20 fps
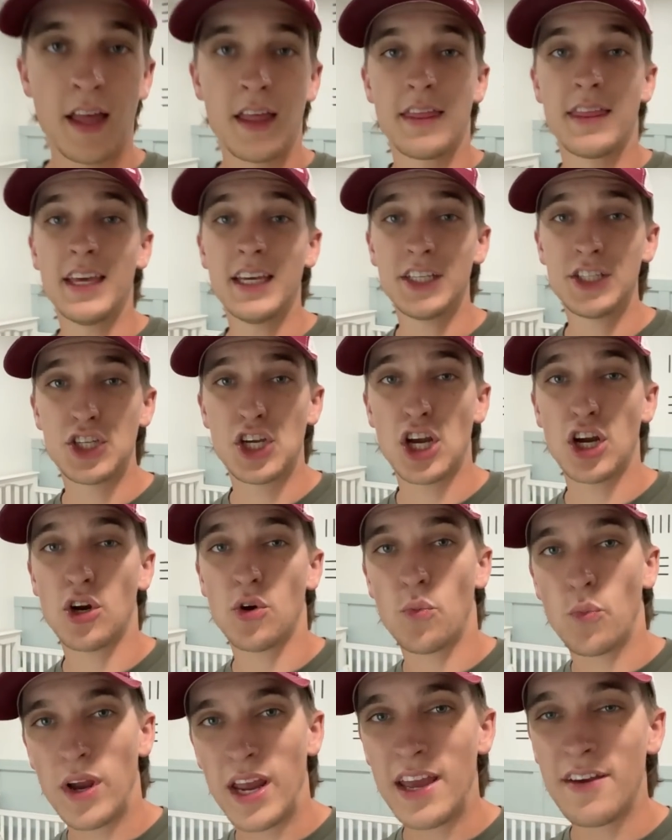This
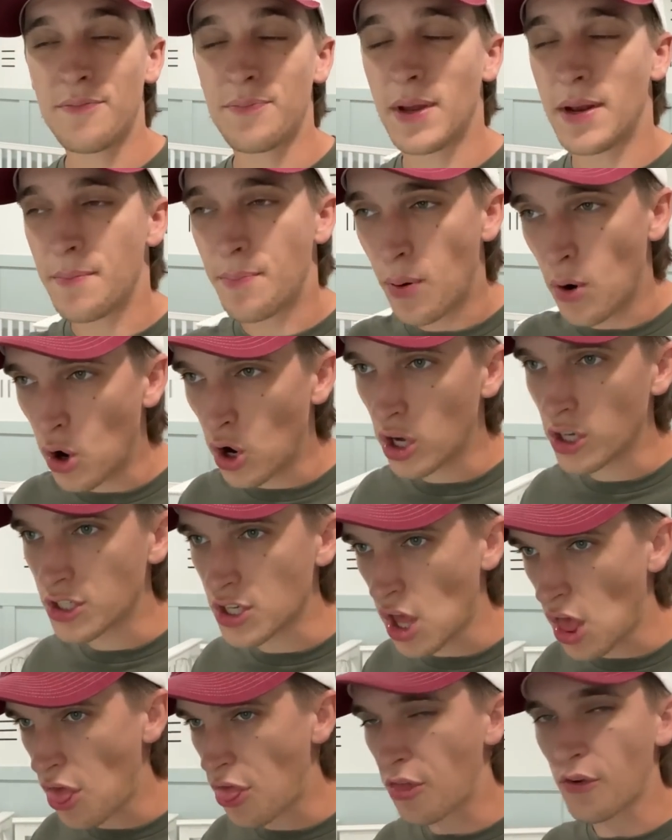year, we have been put
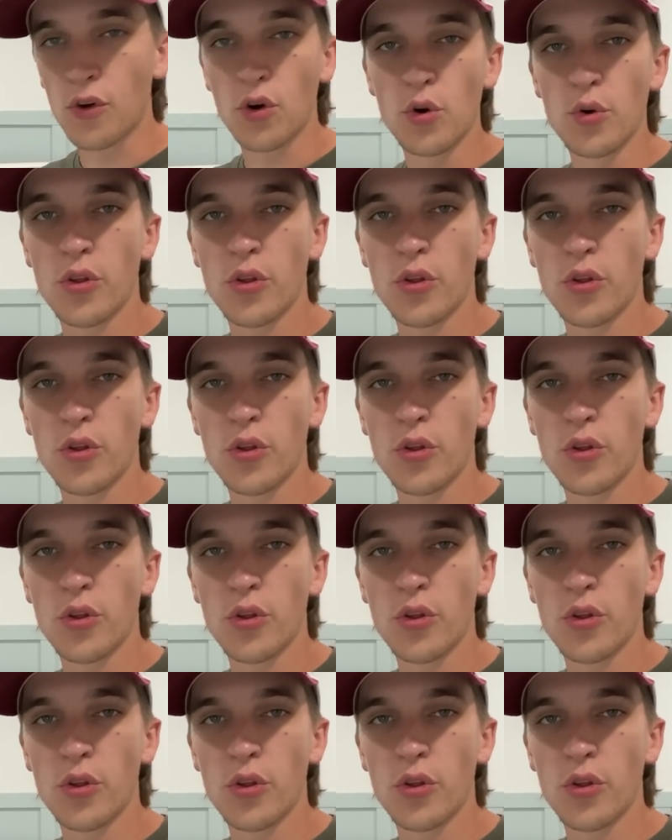through